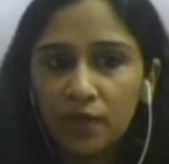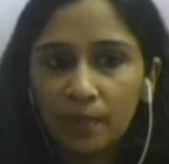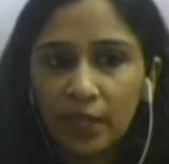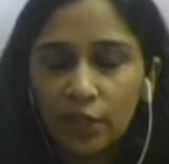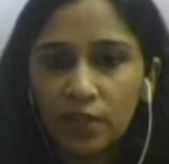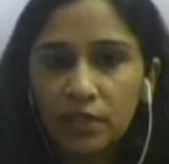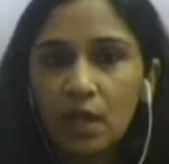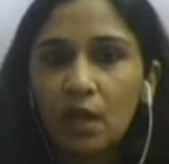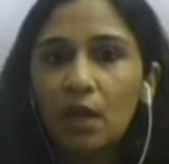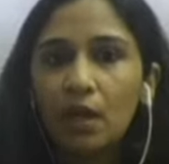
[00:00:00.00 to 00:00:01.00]

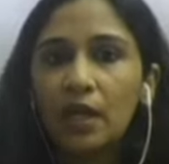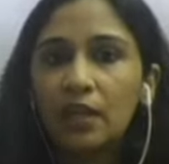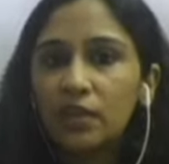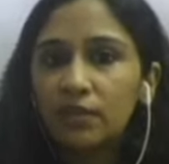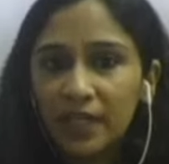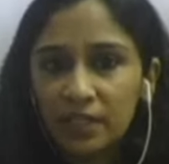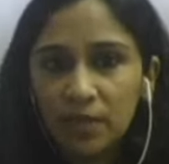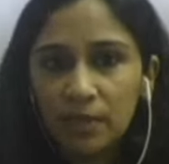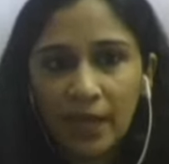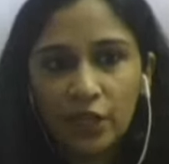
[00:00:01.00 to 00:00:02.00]
applications in the
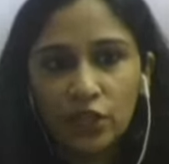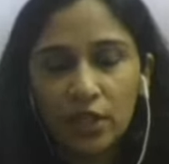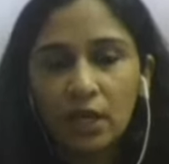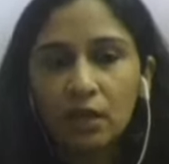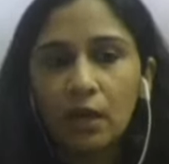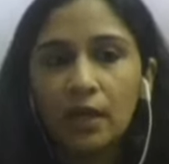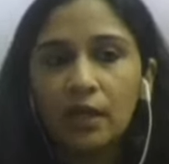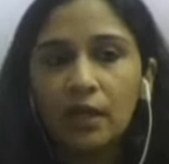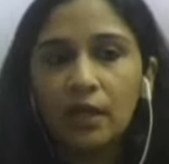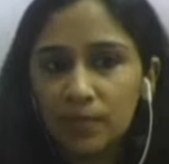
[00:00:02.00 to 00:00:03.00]
flexible packaging,
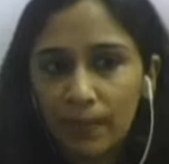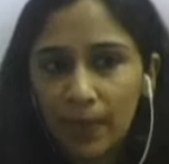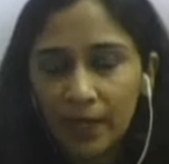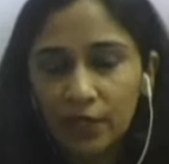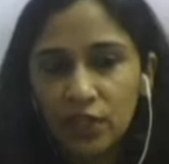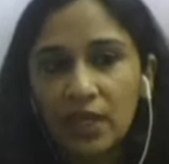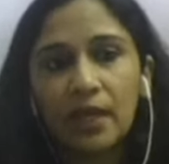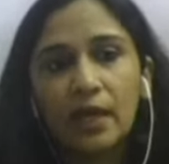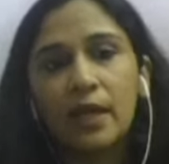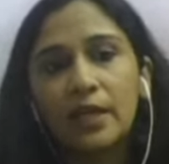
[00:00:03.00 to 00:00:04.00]
and flexible packaging
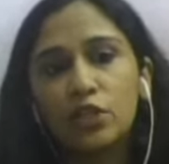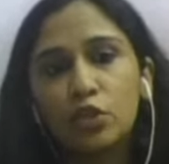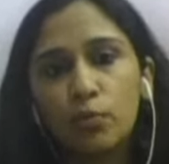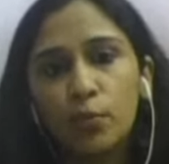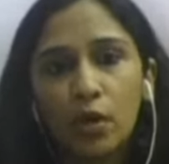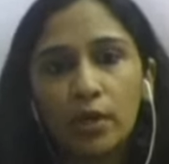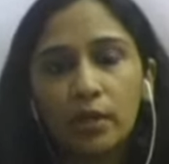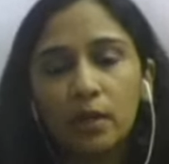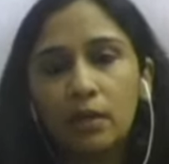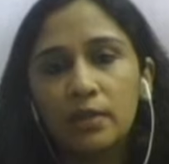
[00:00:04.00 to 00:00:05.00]
again has two
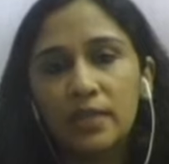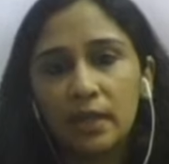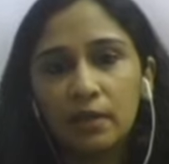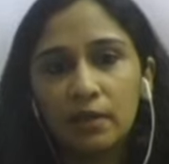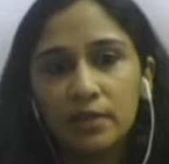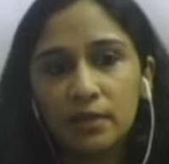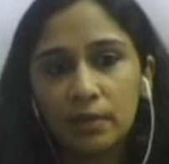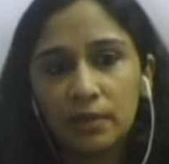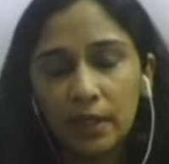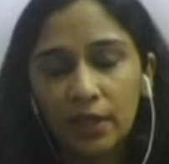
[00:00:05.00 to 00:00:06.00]
broad
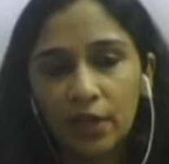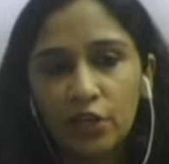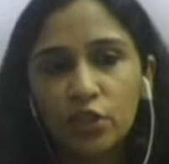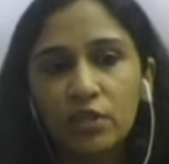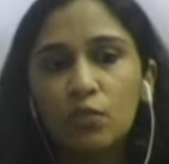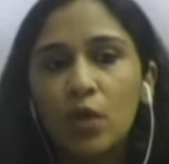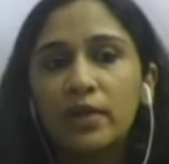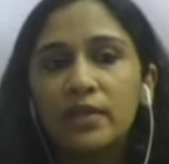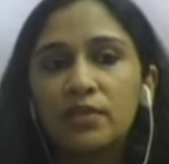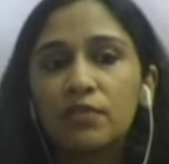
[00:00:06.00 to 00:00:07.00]
segregations.
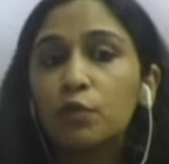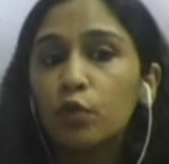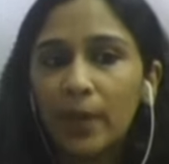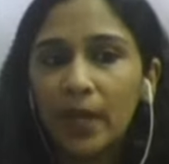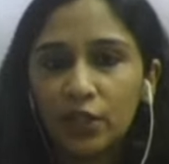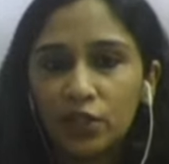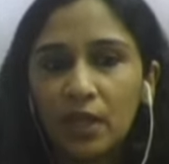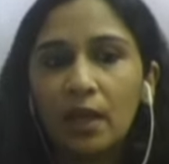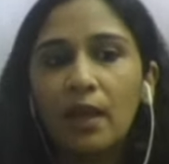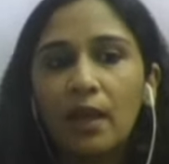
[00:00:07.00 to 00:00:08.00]
One is the food
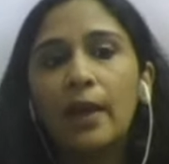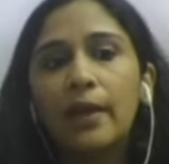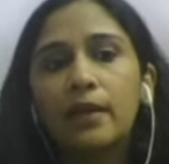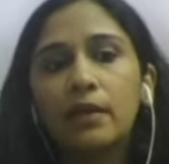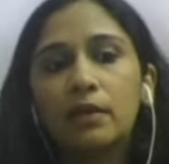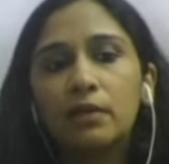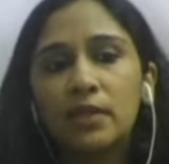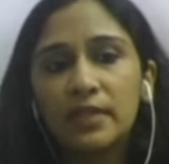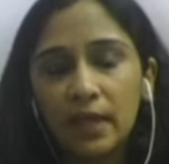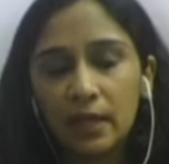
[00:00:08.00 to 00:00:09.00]
packaging, and
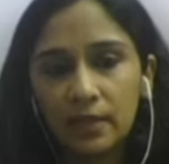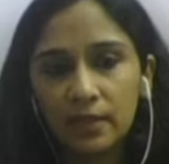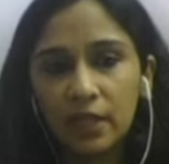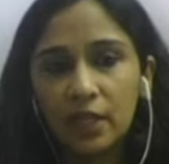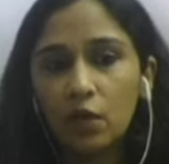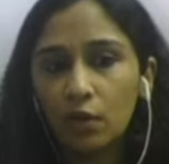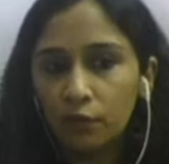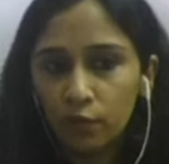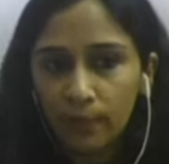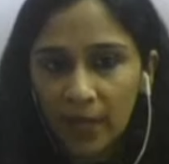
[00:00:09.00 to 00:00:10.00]
the second is the
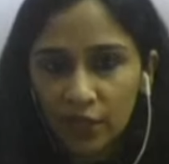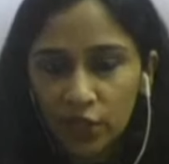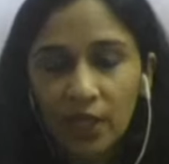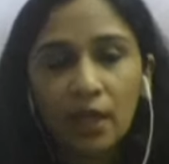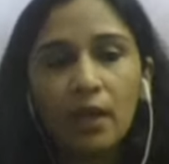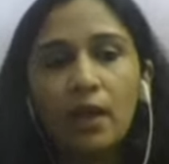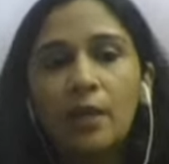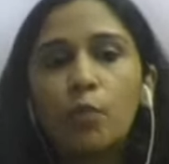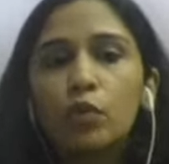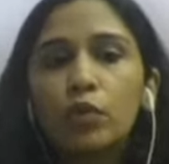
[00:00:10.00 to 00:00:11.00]
non-food packaging.
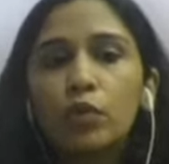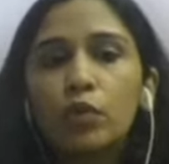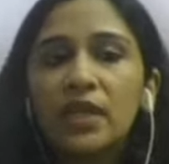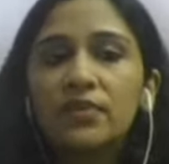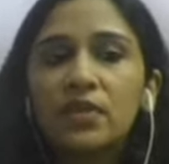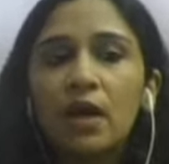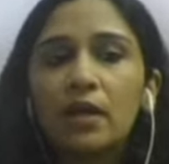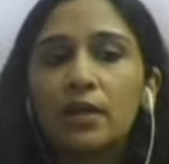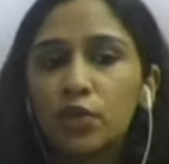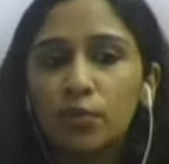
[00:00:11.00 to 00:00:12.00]
And both of these
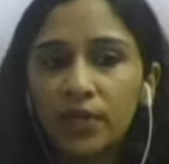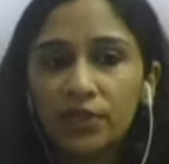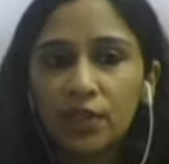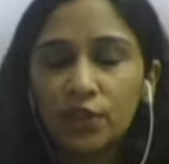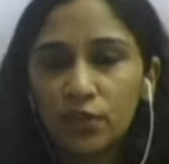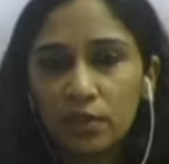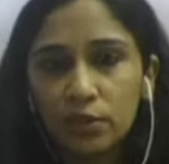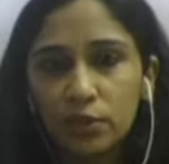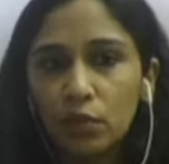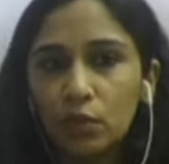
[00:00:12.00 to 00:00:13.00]
are consumer
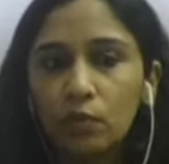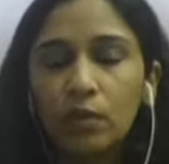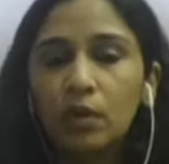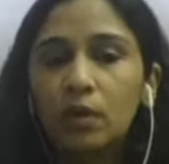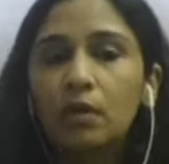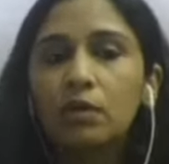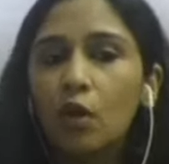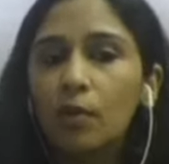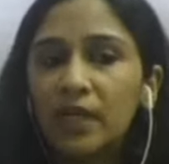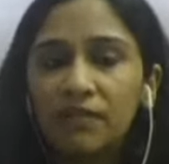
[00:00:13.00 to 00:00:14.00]
essentials. So
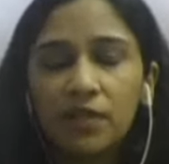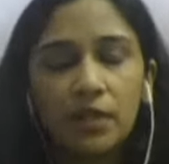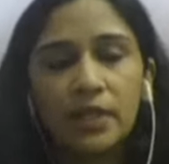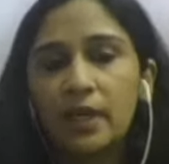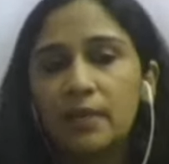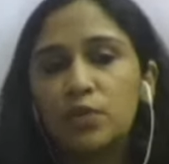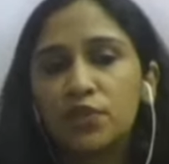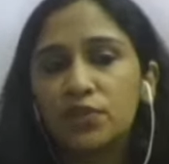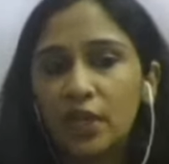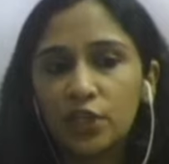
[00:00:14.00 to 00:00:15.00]
normally, even in times of
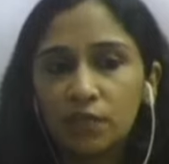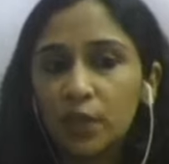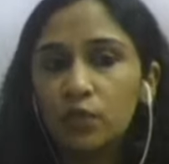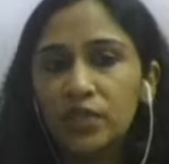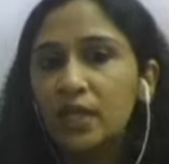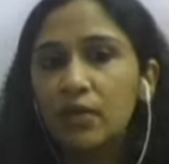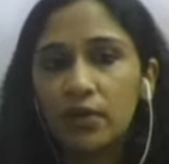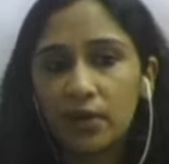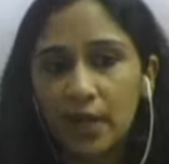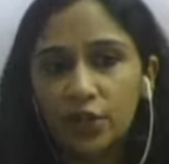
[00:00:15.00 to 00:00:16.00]
recession, we don't see any
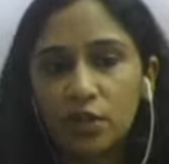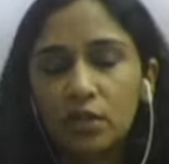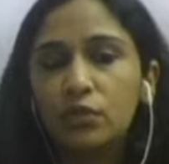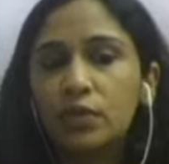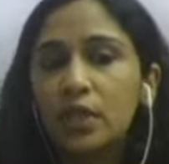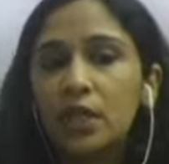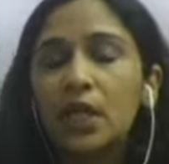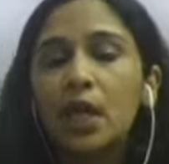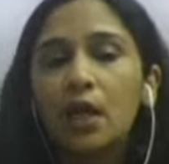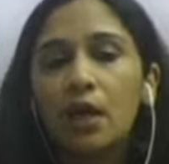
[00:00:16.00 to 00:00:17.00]
contraction. So
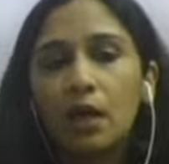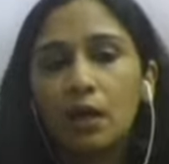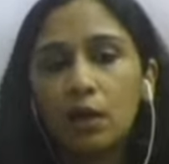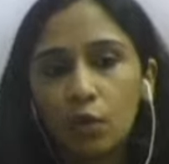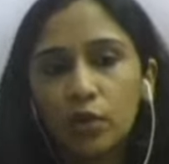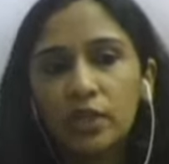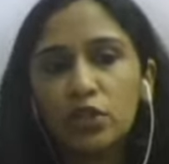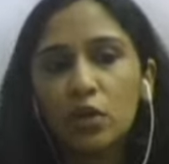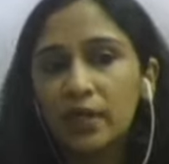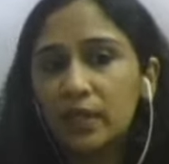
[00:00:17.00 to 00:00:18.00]
the growth
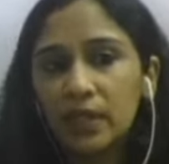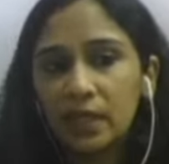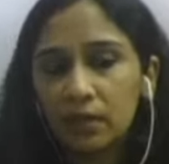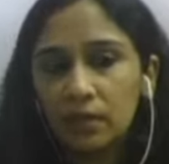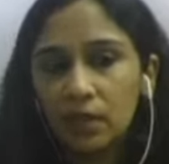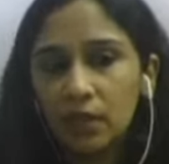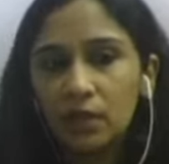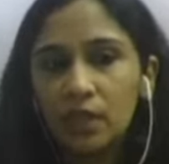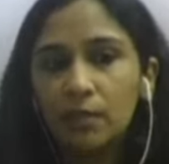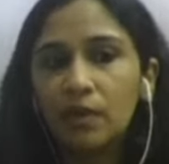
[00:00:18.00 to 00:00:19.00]
historically in
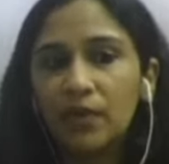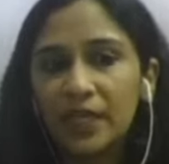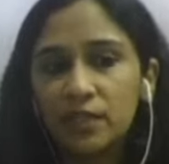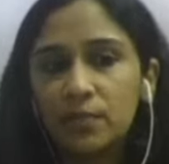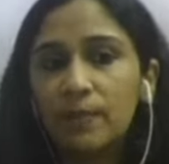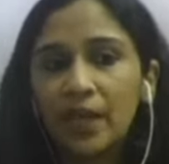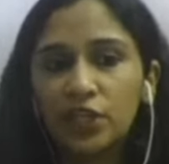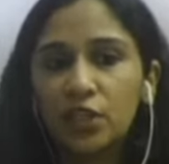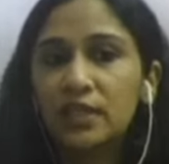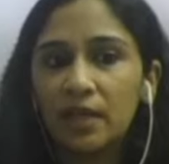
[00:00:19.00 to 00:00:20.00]
the flexible
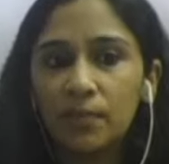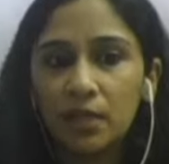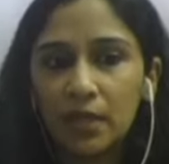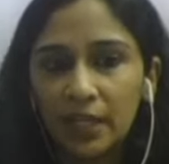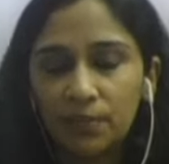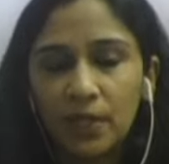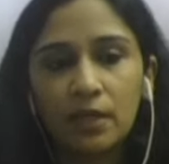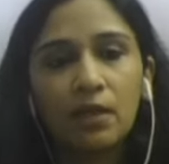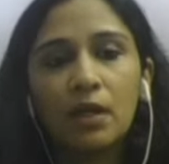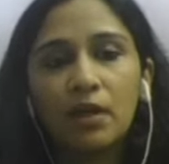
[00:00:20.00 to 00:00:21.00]
packaging segment has
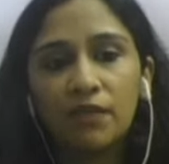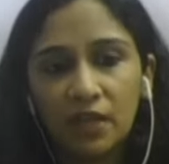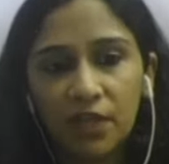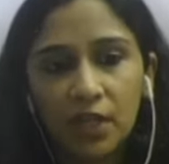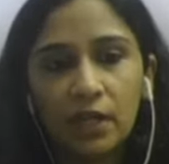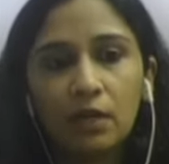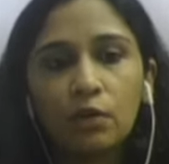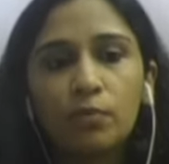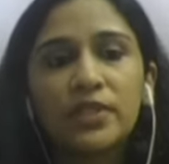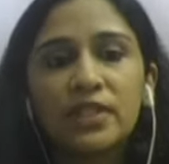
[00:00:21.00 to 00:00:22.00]
been very, very
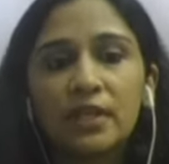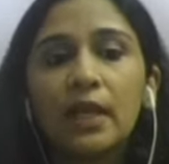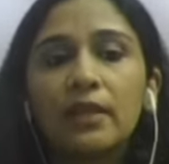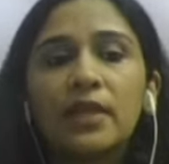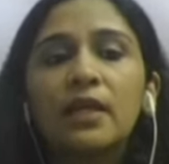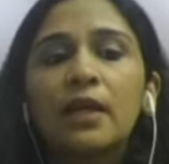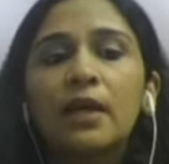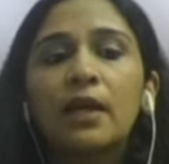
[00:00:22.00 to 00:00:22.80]
robust and healthy.